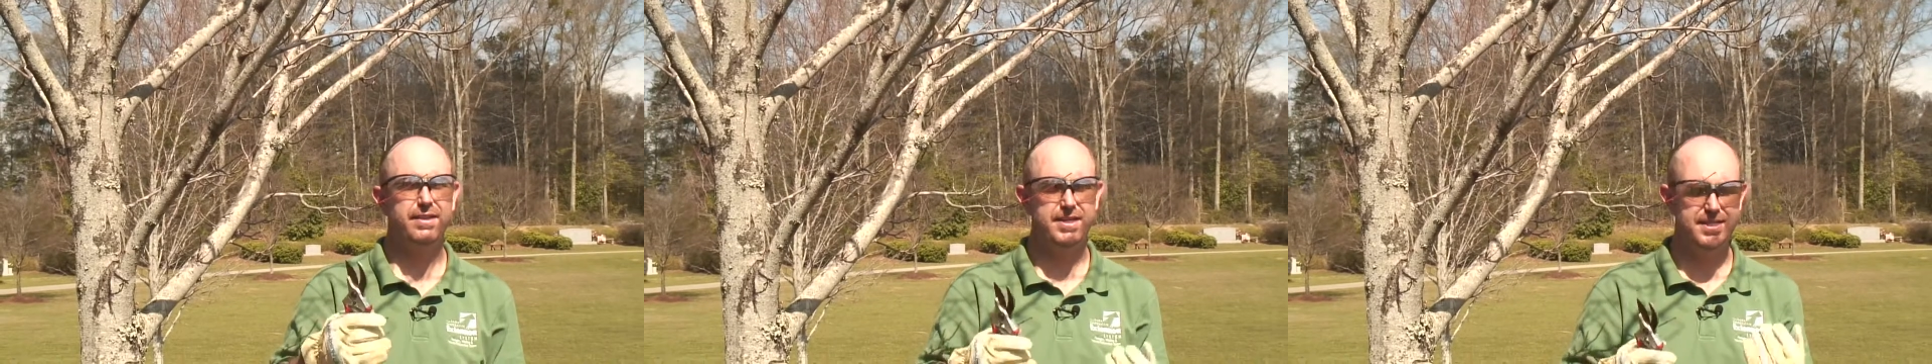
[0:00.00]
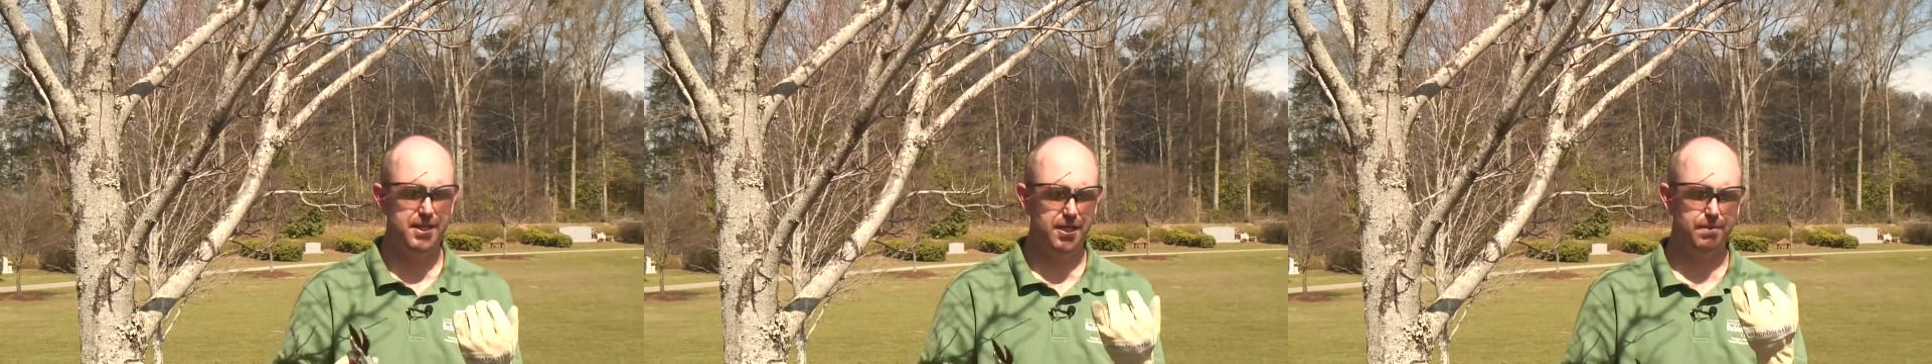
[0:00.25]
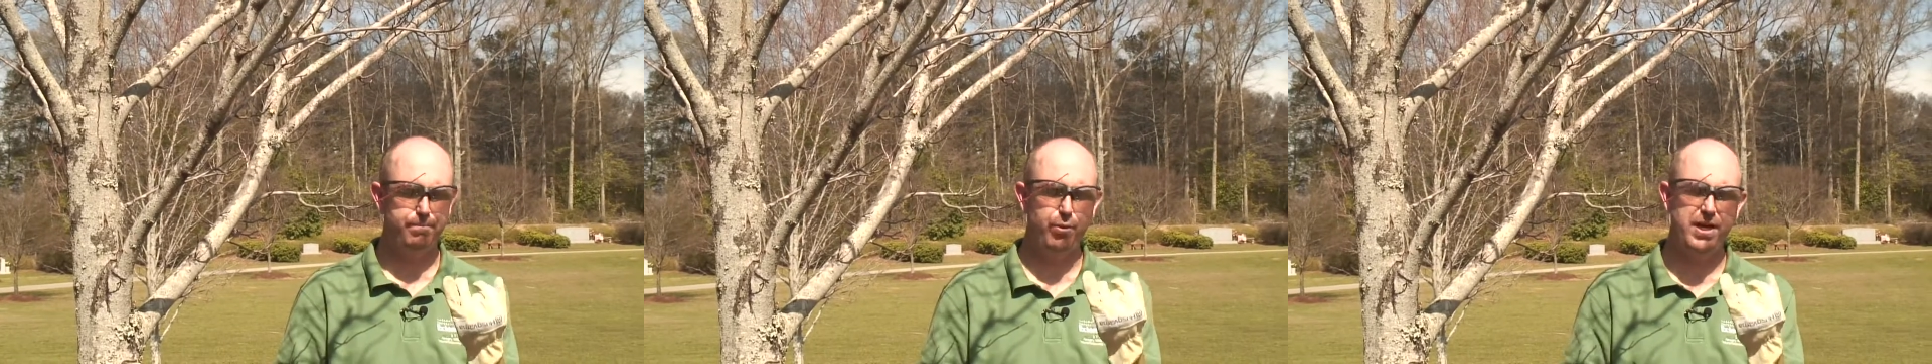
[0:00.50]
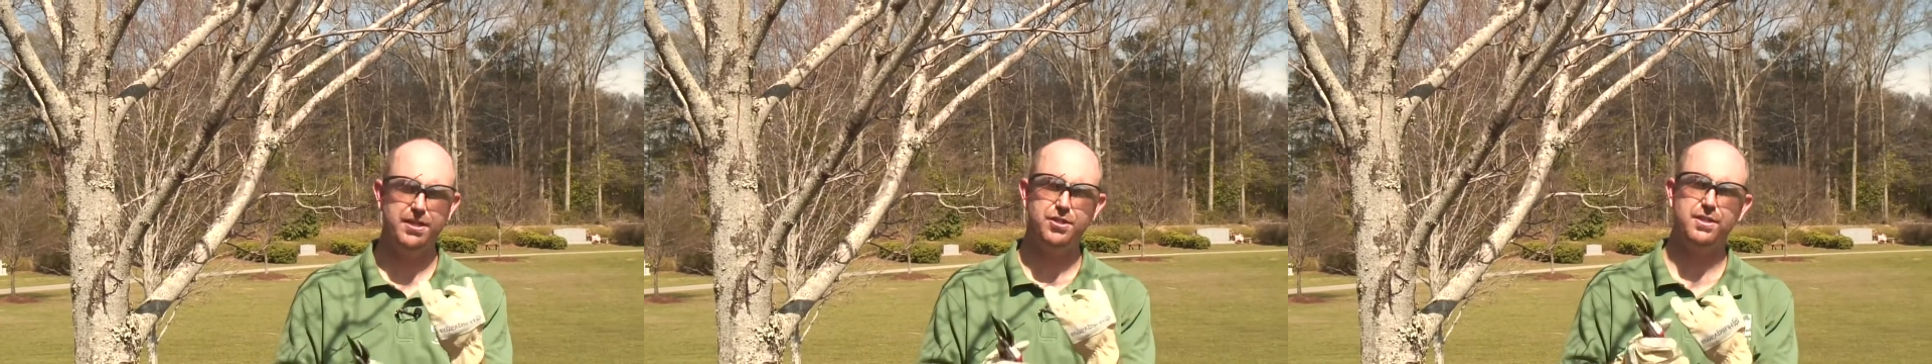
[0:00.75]
that is done on
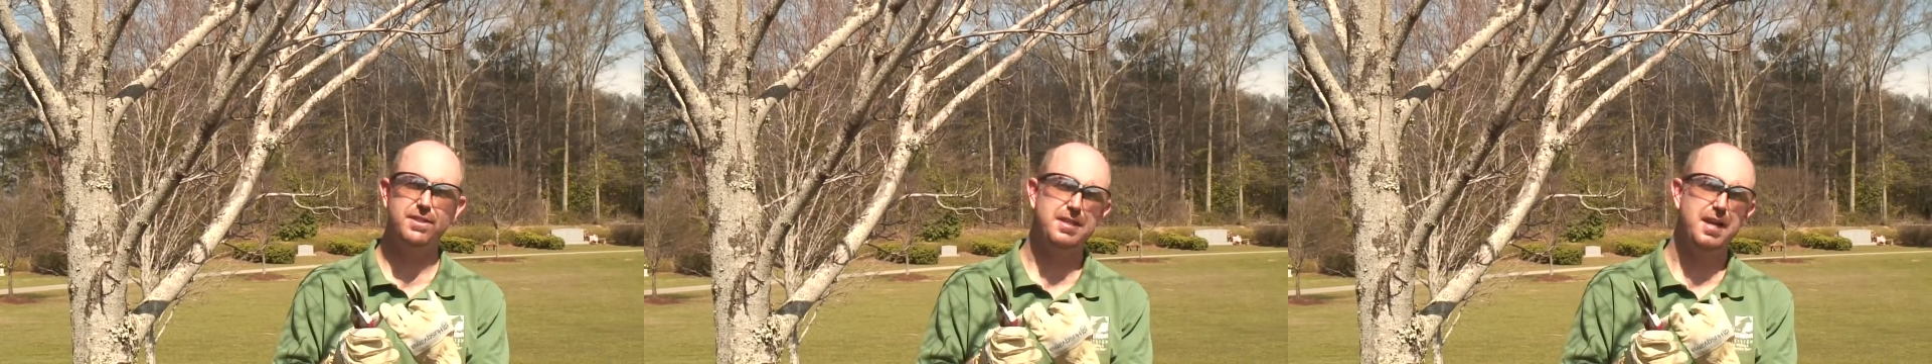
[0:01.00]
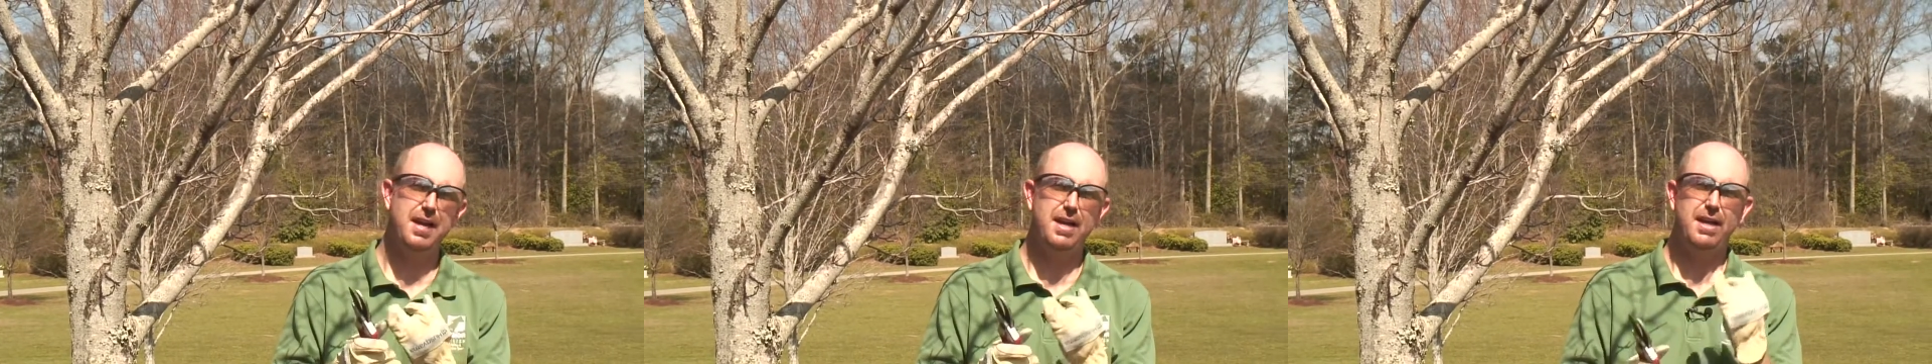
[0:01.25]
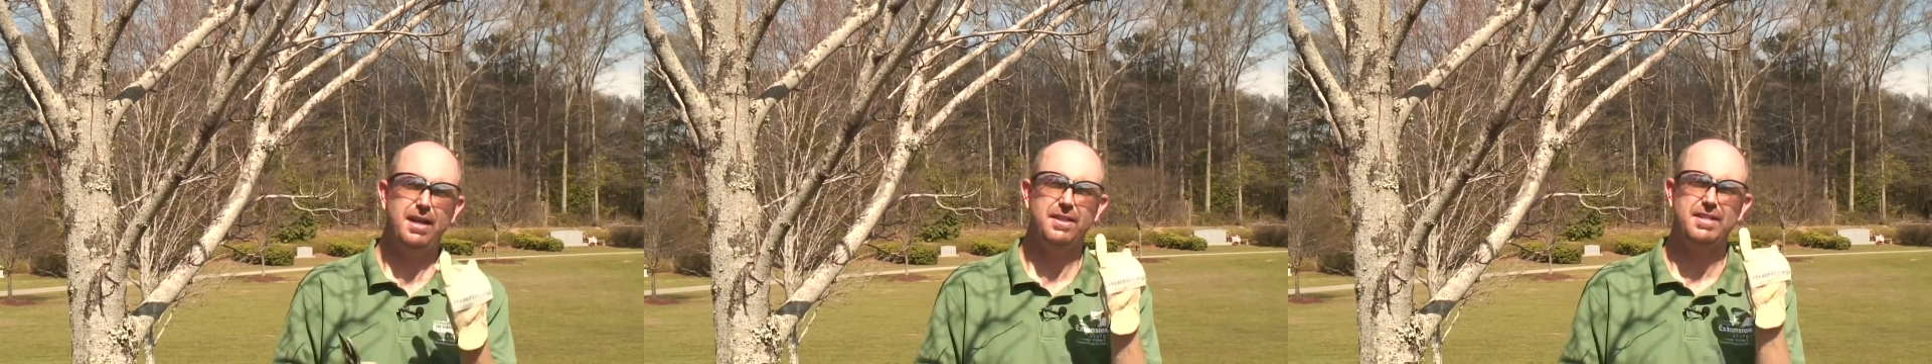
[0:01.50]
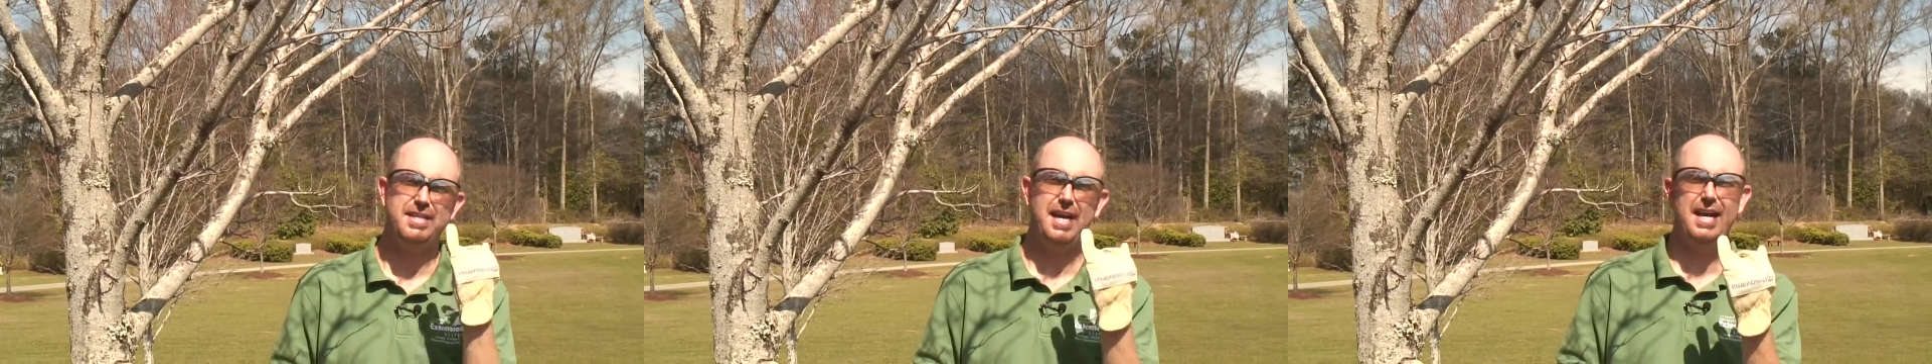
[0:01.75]
branches
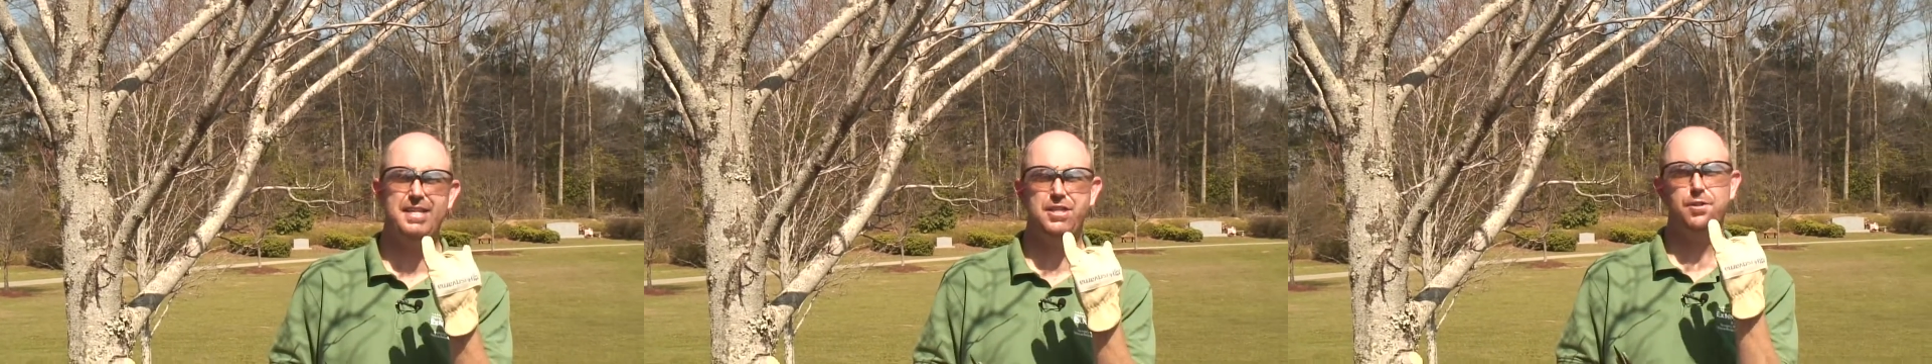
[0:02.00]
the size